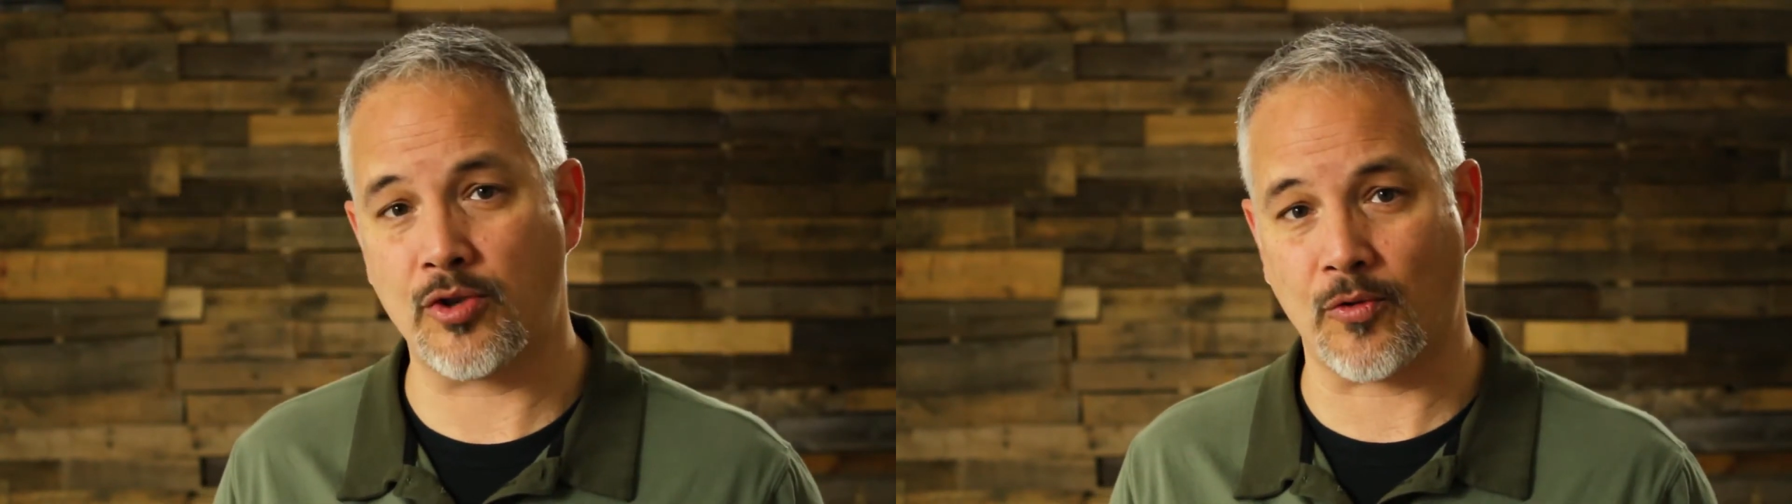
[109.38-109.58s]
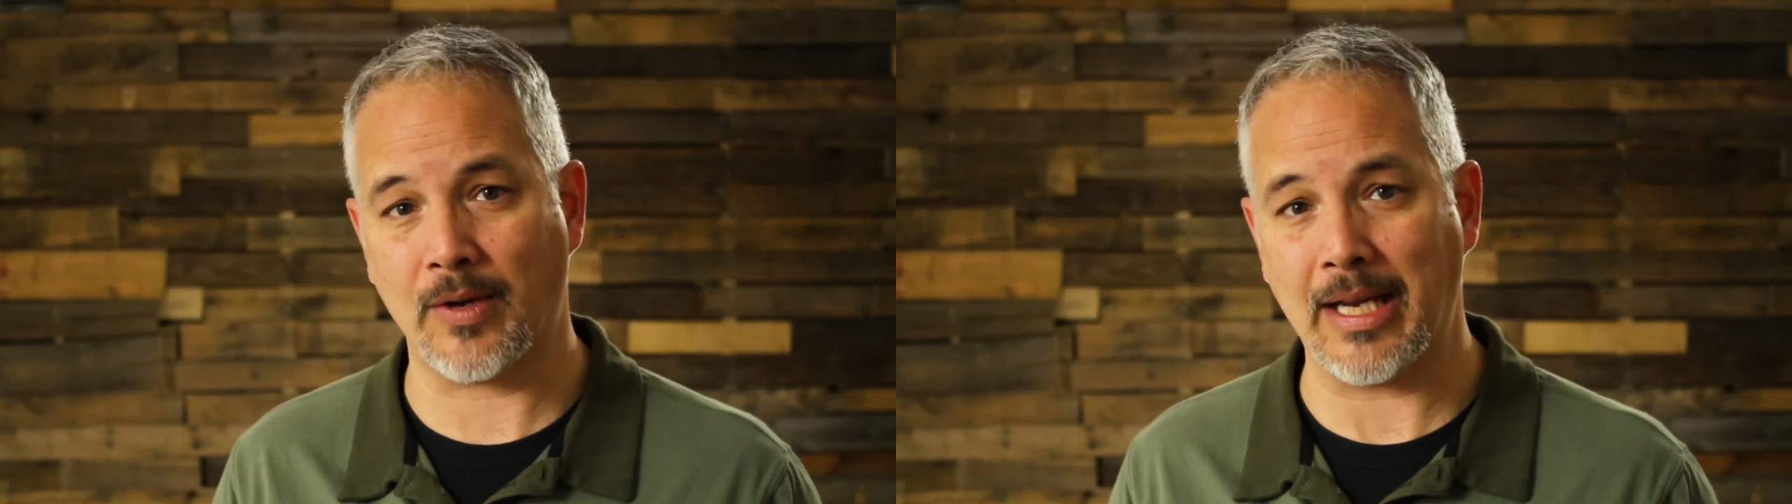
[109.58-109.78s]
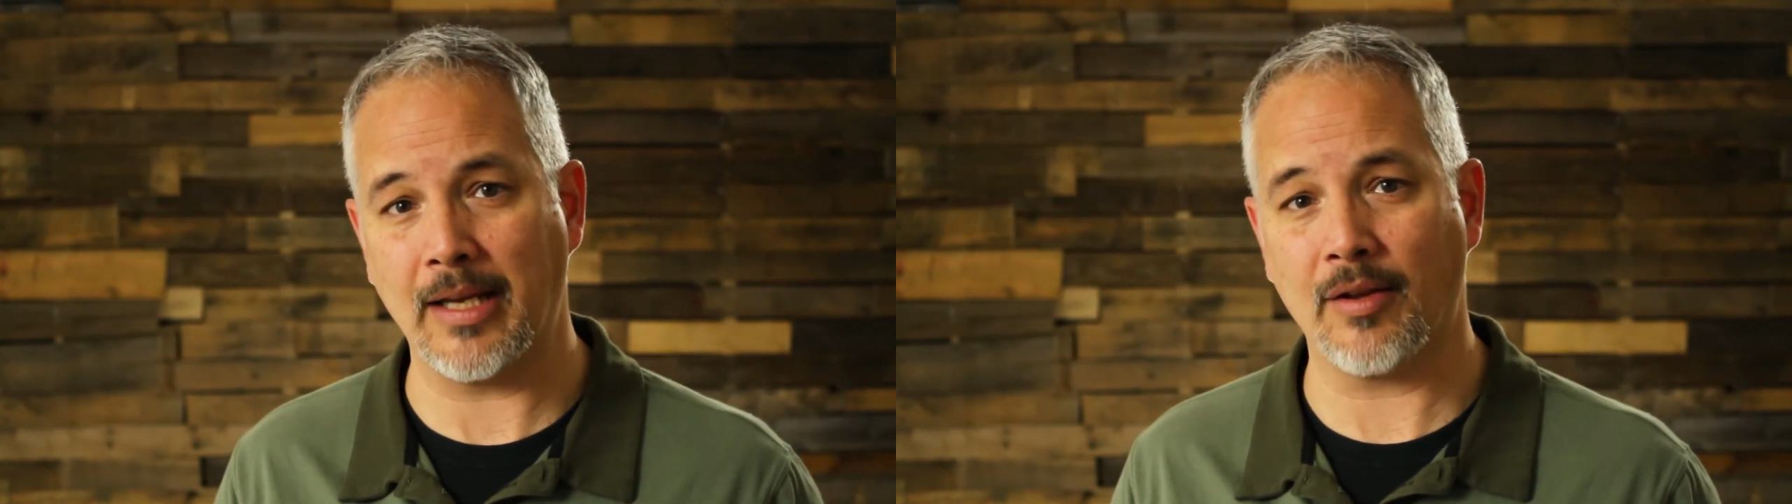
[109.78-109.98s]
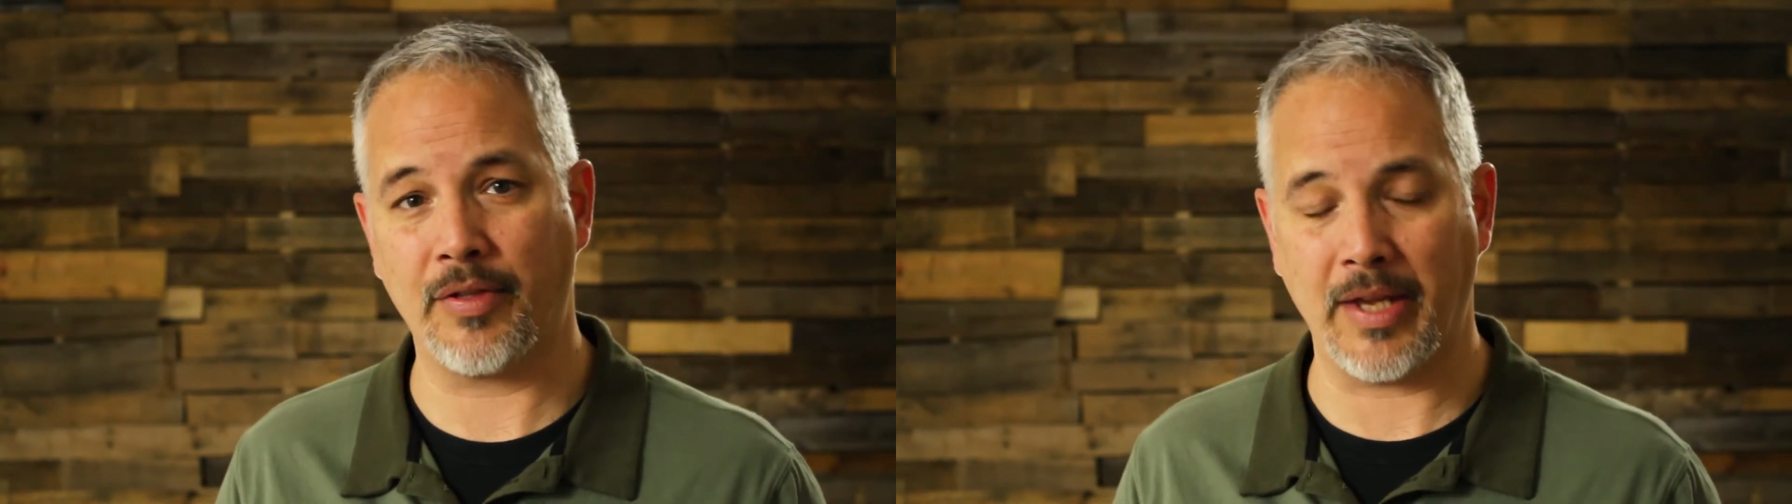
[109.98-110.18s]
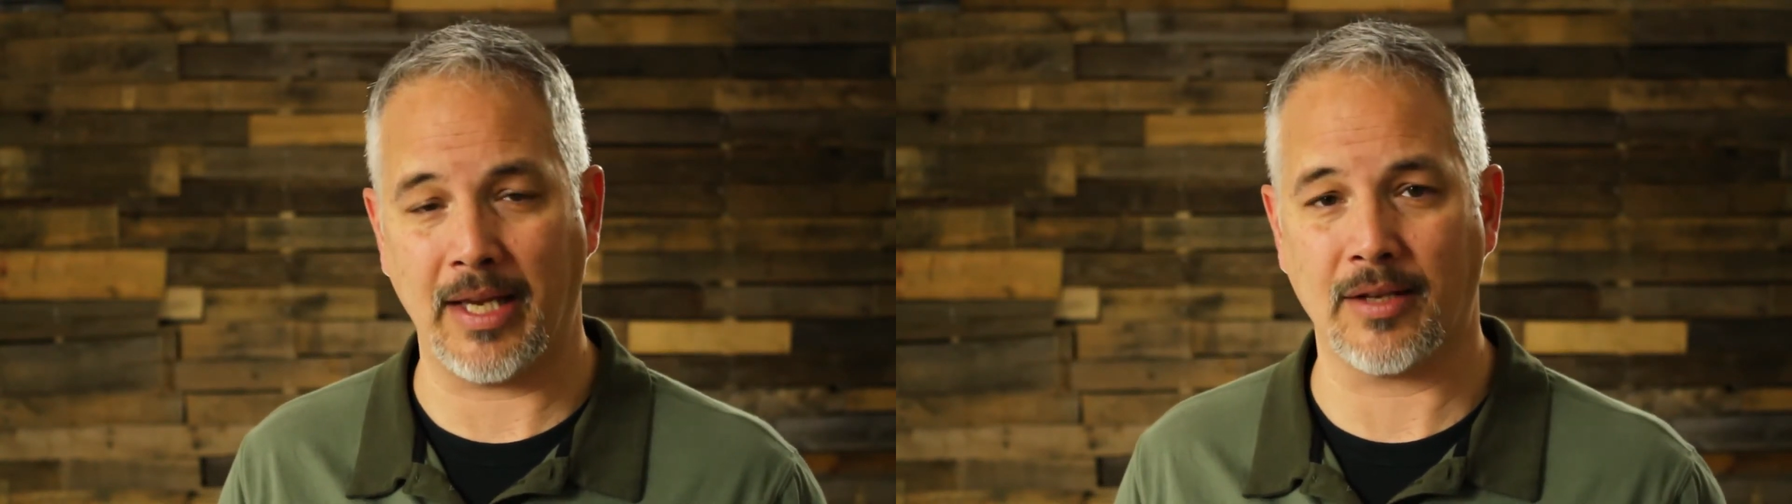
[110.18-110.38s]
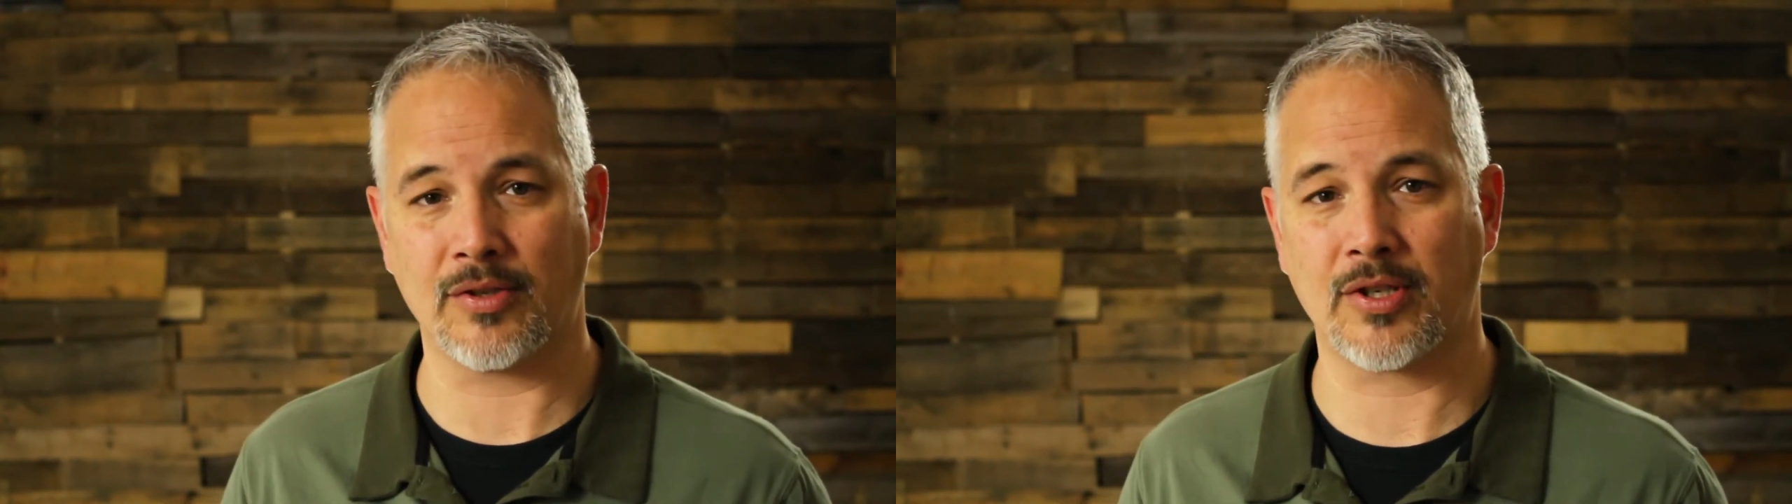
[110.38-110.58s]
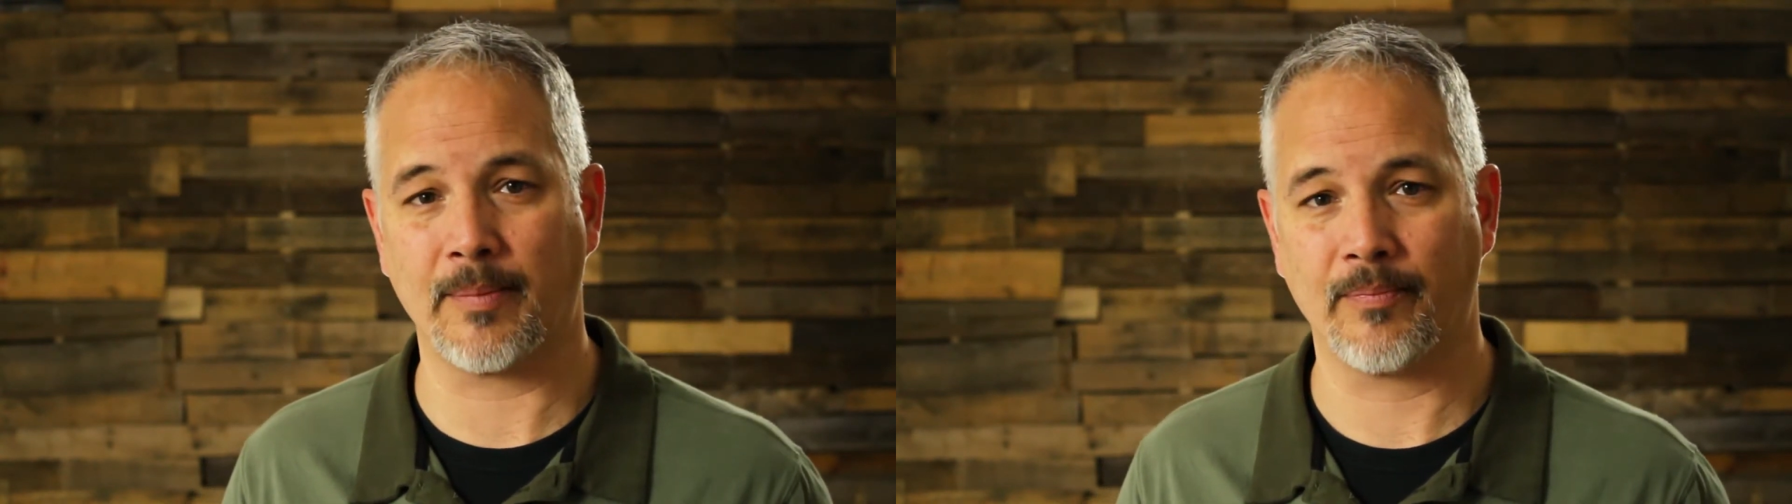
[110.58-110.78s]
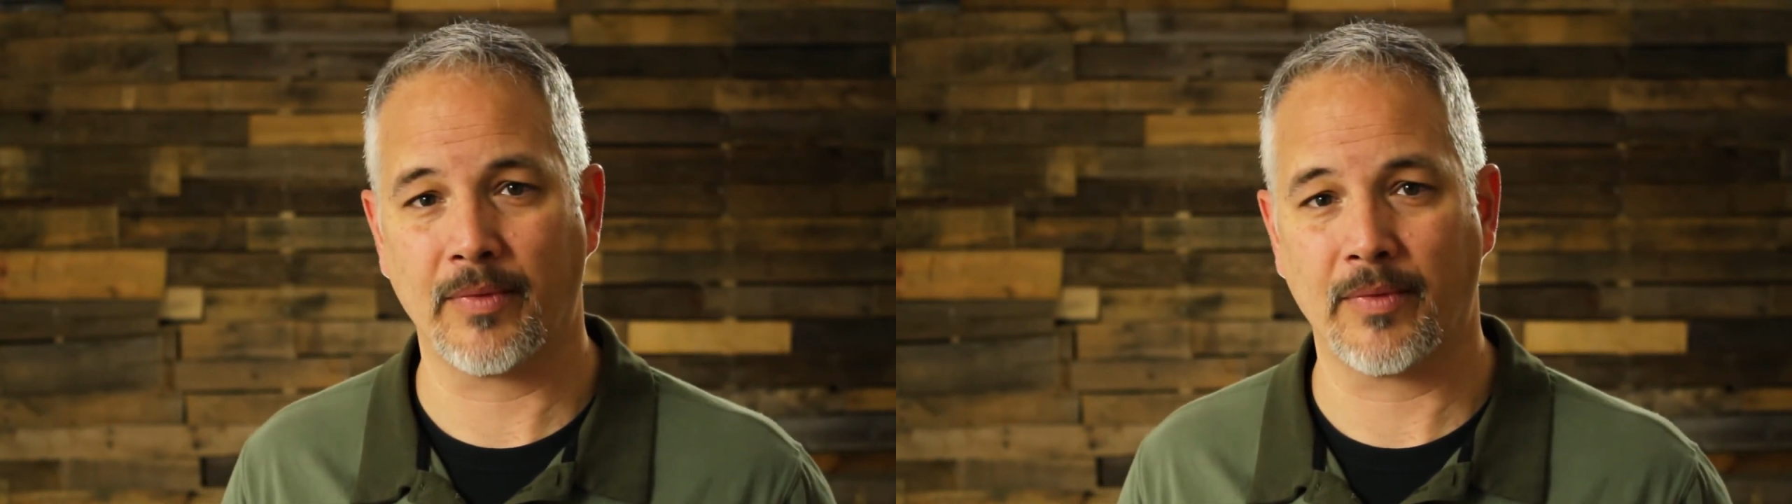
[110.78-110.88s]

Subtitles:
3 things.